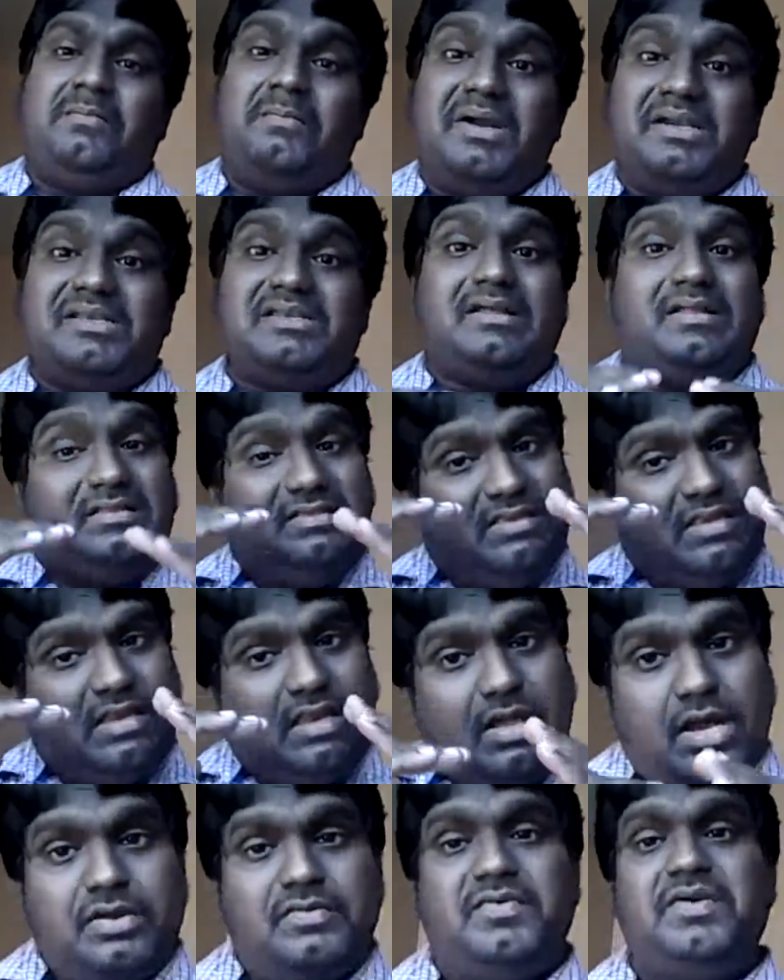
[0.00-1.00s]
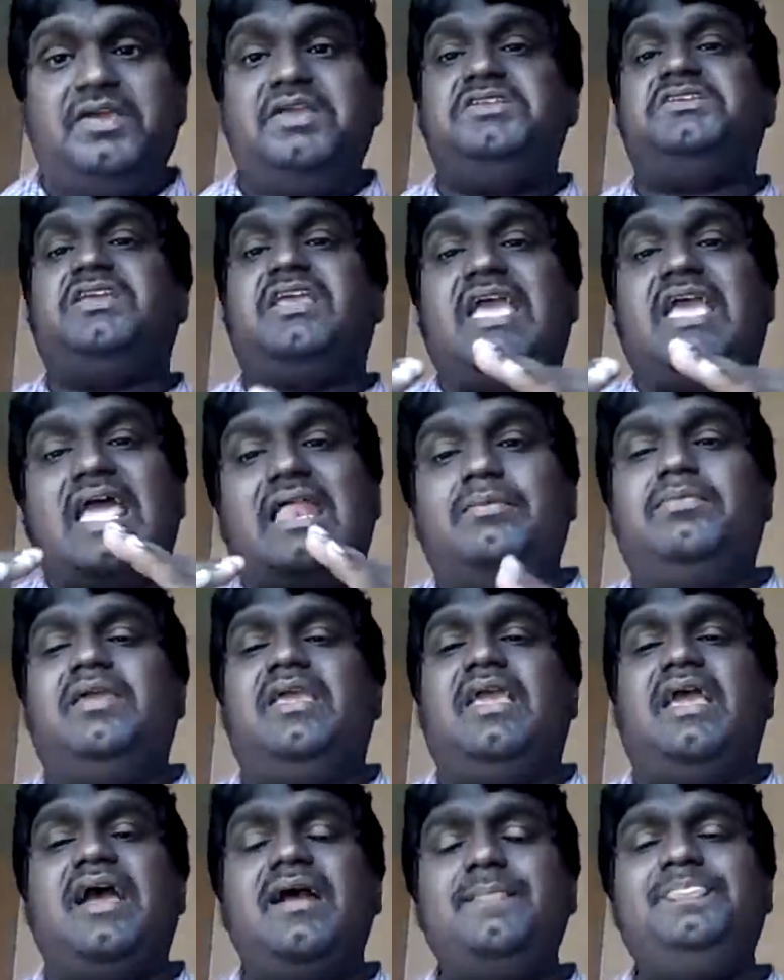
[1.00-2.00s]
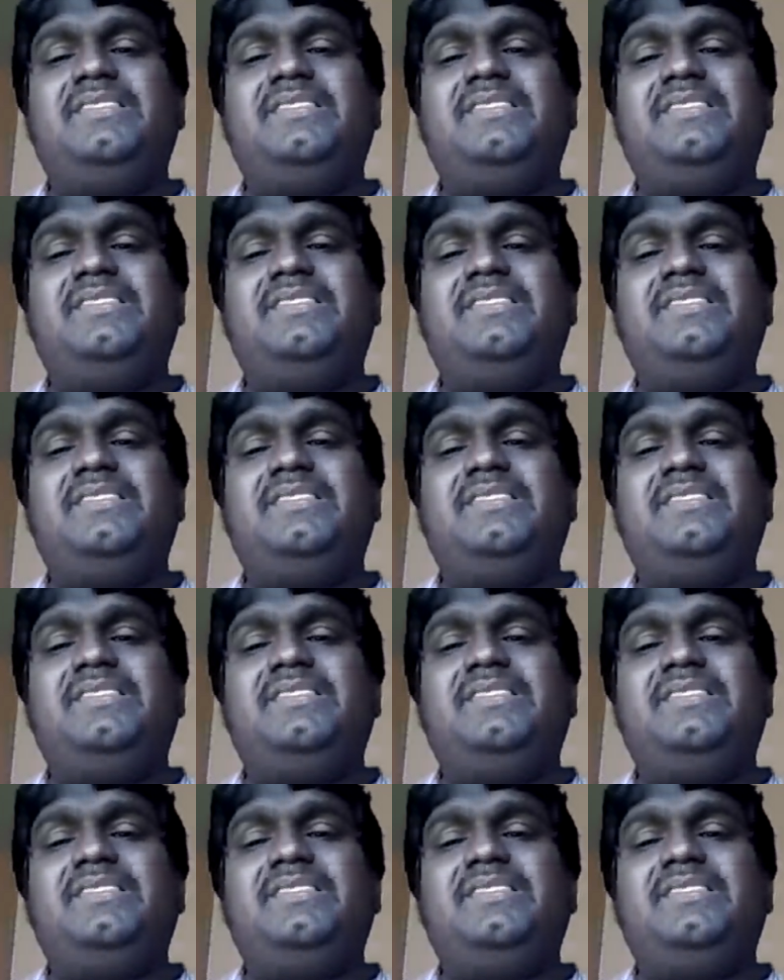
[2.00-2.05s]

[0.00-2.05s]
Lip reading: But the language can be